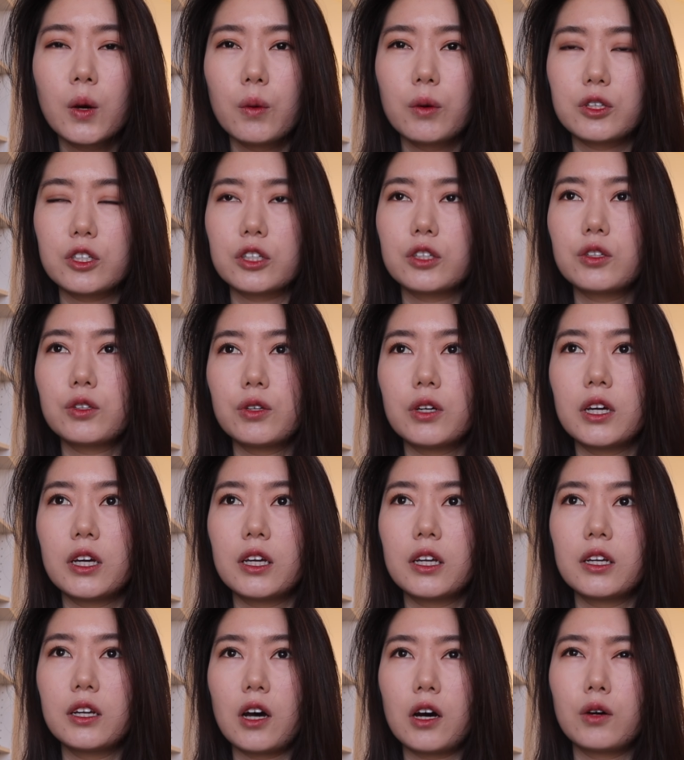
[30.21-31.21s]
which
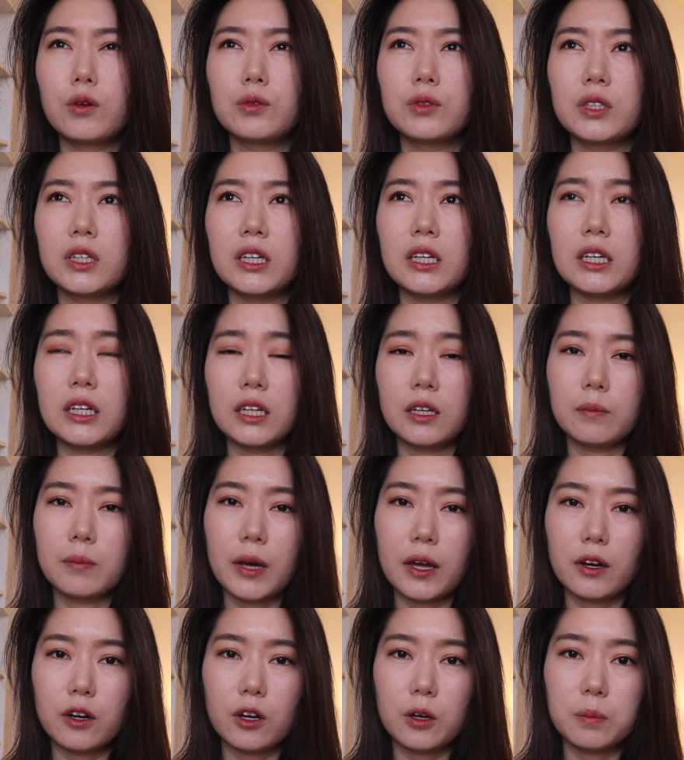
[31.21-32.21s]
included not only eating
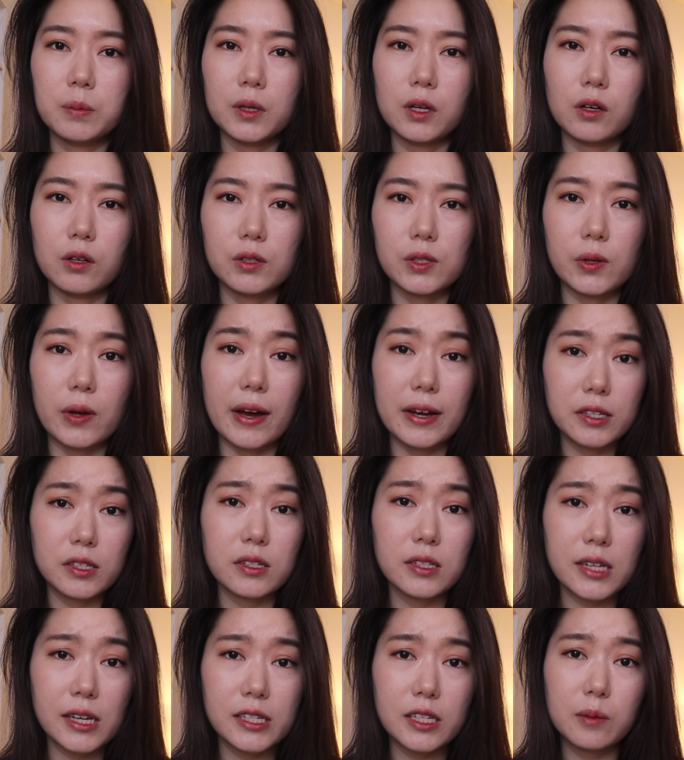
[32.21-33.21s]
better but also
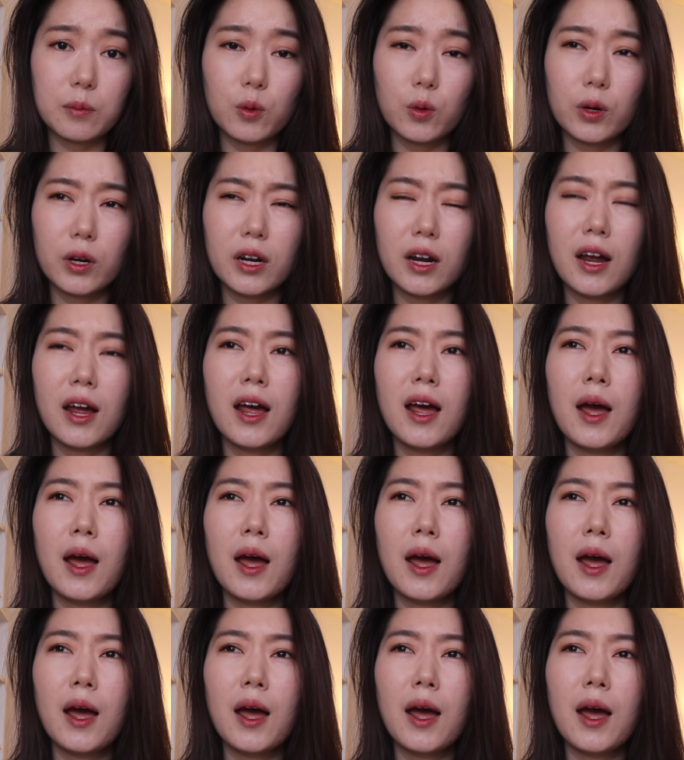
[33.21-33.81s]
exercising more.